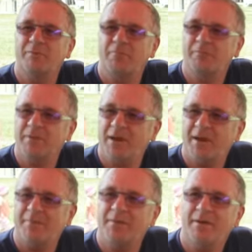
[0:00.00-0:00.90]
and we'll be
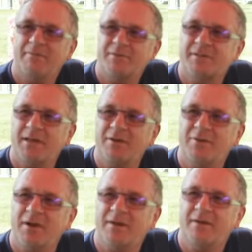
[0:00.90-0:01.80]
happy. We'll stay
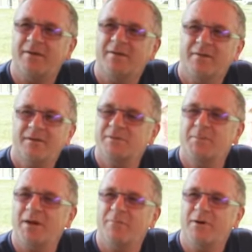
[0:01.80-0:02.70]
united. Doesn't
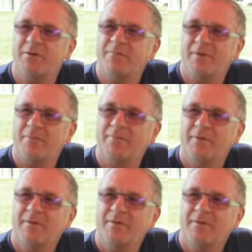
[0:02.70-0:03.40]
matter where you're from.